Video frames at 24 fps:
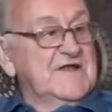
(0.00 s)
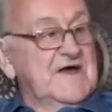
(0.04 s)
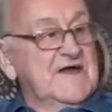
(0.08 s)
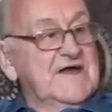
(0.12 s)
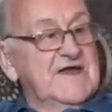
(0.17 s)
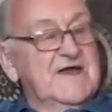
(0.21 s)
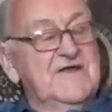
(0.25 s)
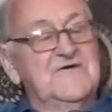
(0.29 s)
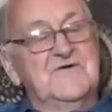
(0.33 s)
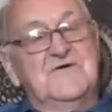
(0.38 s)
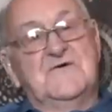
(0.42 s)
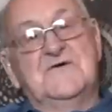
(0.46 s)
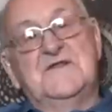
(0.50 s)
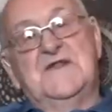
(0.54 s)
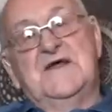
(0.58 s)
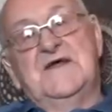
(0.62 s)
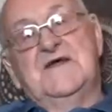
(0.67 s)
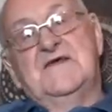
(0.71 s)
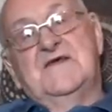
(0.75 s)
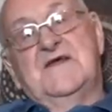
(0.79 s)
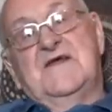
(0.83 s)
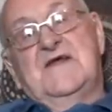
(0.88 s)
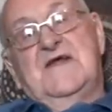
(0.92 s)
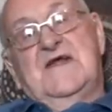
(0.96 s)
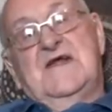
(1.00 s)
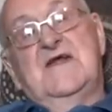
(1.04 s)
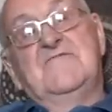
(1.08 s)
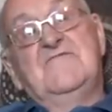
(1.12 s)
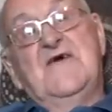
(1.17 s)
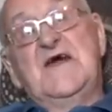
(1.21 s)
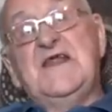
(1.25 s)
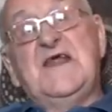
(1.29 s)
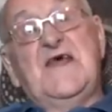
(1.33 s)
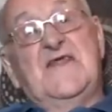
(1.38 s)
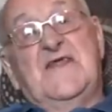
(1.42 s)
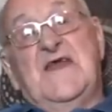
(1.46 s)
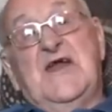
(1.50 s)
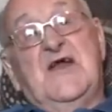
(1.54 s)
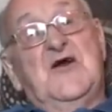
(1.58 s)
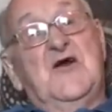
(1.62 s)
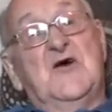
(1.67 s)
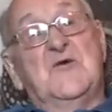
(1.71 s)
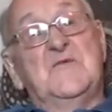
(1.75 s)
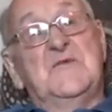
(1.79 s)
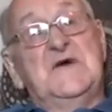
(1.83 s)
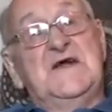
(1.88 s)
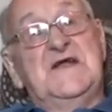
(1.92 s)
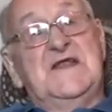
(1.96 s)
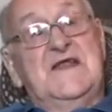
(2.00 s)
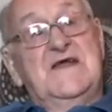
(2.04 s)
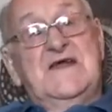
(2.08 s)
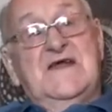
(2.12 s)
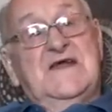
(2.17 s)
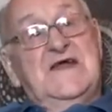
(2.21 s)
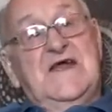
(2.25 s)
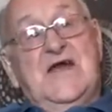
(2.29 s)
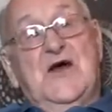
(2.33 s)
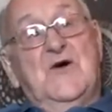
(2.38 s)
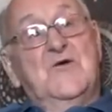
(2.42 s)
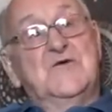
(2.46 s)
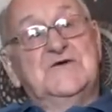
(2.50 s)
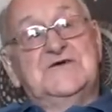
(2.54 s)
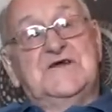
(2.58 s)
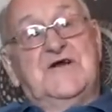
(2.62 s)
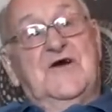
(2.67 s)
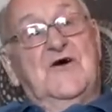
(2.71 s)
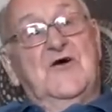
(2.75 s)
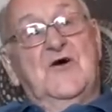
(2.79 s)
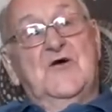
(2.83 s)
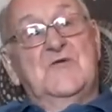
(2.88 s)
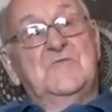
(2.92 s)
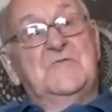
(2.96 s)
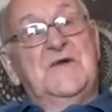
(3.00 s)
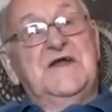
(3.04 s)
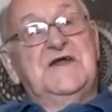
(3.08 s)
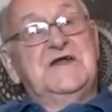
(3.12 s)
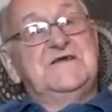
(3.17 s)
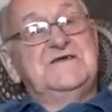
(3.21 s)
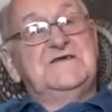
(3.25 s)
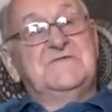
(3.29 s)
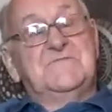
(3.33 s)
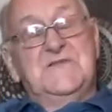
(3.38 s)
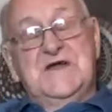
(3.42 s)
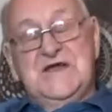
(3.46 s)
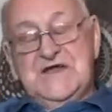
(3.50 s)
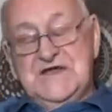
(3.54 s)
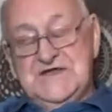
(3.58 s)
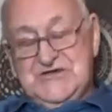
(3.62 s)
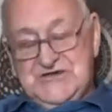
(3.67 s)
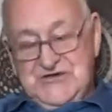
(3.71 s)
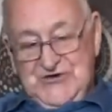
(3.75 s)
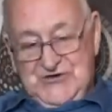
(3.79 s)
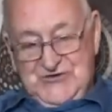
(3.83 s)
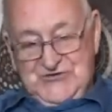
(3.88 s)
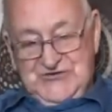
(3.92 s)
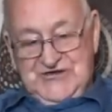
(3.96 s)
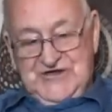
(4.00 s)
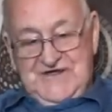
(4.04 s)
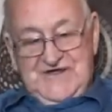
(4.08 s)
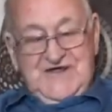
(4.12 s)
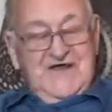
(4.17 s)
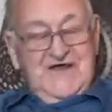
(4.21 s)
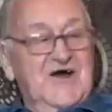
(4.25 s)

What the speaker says: Like, you know, if anything come in, he always called Mickey Judge.